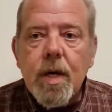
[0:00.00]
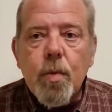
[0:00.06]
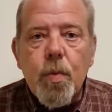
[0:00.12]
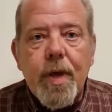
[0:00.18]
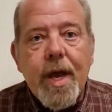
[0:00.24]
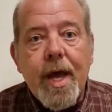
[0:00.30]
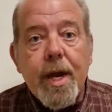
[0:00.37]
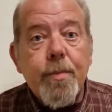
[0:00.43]

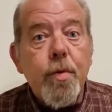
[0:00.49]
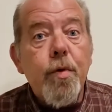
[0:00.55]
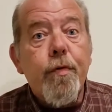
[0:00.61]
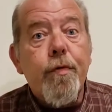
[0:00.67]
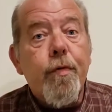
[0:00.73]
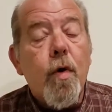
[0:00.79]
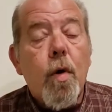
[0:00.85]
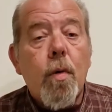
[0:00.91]
We got to
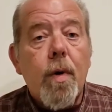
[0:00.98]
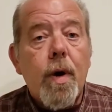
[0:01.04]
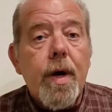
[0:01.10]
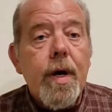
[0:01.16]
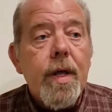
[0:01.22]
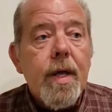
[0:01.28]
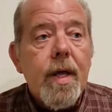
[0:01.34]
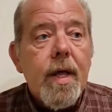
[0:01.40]
move
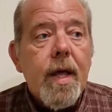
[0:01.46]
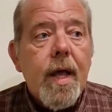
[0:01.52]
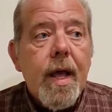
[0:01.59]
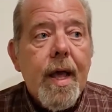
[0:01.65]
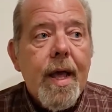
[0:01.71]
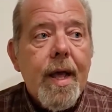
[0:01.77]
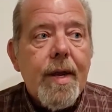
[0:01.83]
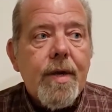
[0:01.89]
forward,
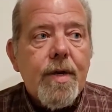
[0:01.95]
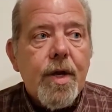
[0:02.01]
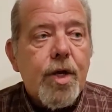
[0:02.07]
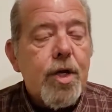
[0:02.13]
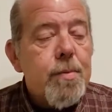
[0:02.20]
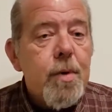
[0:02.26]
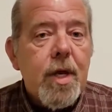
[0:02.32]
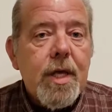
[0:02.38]
and
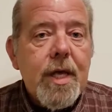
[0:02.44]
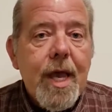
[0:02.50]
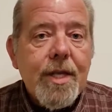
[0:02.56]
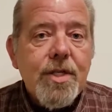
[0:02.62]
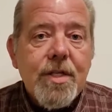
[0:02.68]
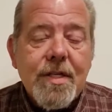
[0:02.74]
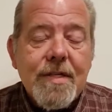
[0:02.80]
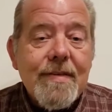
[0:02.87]

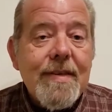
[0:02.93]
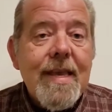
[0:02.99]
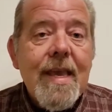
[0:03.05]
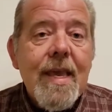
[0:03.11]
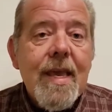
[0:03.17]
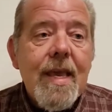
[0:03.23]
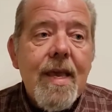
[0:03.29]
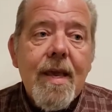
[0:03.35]
communication is
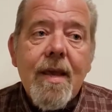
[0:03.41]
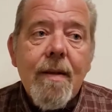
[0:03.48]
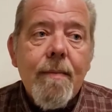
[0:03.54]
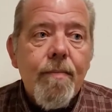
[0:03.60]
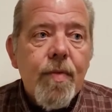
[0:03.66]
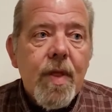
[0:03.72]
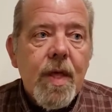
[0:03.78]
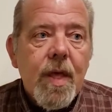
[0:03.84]

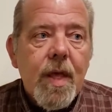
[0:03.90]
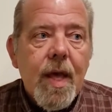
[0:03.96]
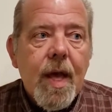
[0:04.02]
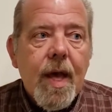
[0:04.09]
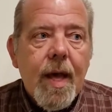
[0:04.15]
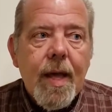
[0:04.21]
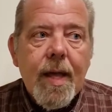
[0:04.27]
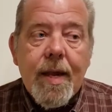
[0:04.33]
key in
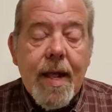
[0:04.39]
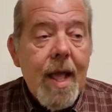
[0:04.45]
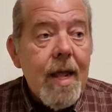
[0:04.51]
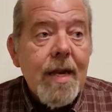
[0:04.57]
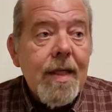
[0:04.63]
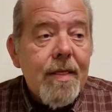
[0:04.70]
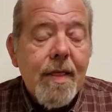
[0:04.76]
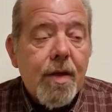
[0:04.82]

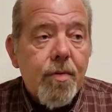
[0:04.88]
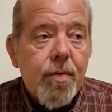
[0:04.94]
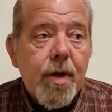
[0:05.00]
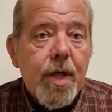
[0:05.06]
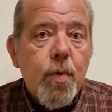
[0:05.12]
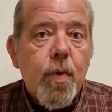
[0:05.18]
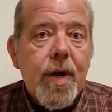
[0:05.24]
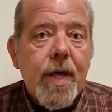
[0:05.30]
anything
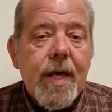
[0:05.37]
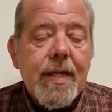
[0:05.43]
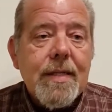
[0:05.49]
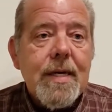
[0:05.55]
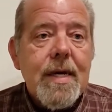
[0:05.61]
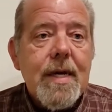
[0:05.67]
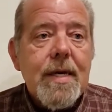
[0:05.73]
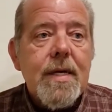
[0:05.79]
really you want to
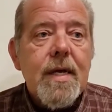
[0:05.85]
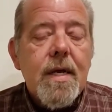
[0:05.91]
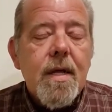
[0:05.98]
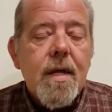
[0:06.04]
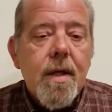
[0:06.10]
get done.